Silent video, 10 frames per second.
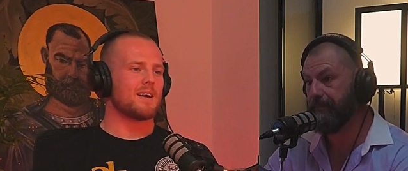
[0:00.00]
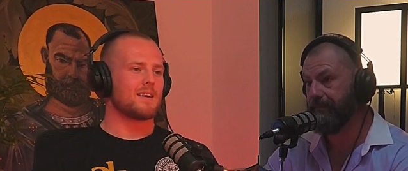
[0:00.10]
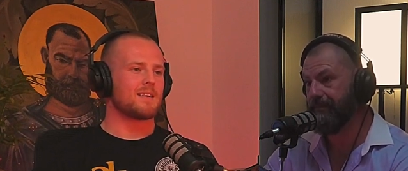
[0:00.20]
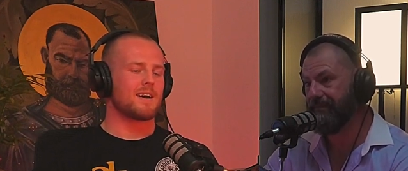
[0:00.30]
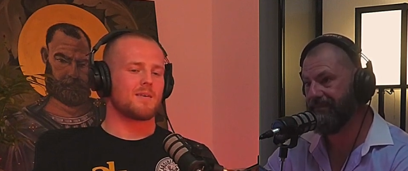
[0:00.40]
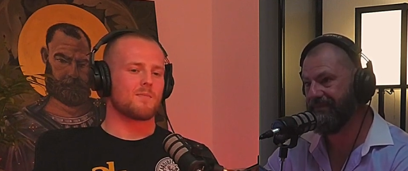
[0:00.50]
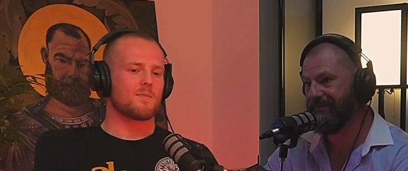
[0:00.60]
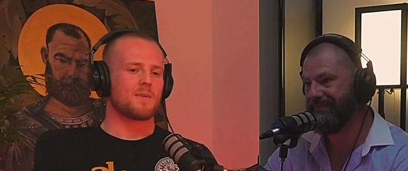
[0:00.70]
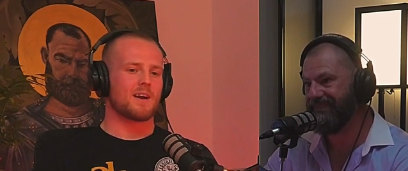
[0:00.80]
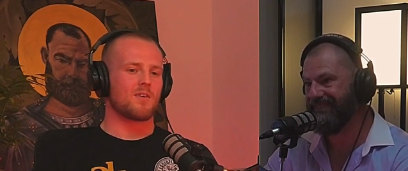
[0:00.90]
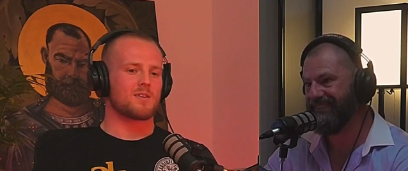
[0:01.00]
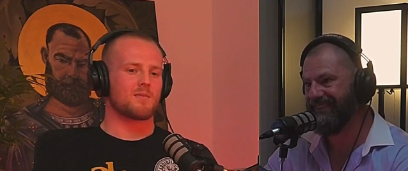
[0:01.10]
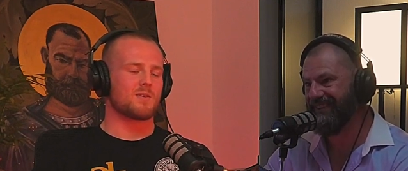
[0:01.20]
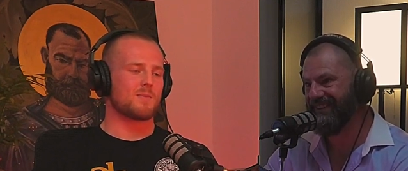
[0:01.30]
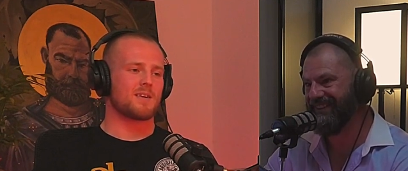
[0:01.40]
Speaker 1: and um, they got some
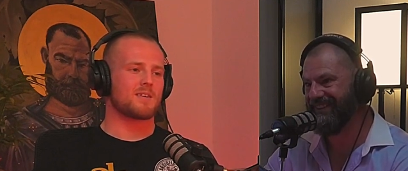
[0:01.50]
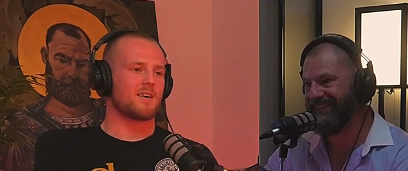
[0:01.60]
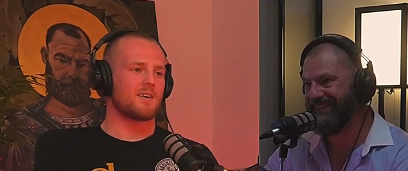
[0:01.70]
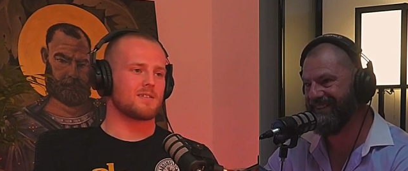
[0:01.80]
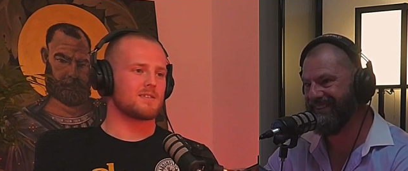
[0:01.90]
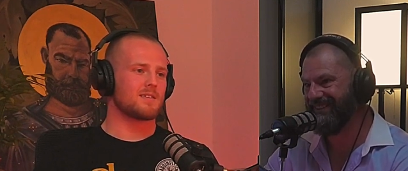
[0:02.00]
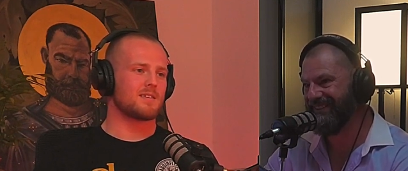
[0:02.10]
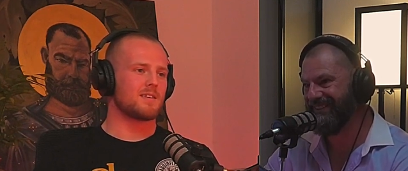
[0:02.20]
of the best cars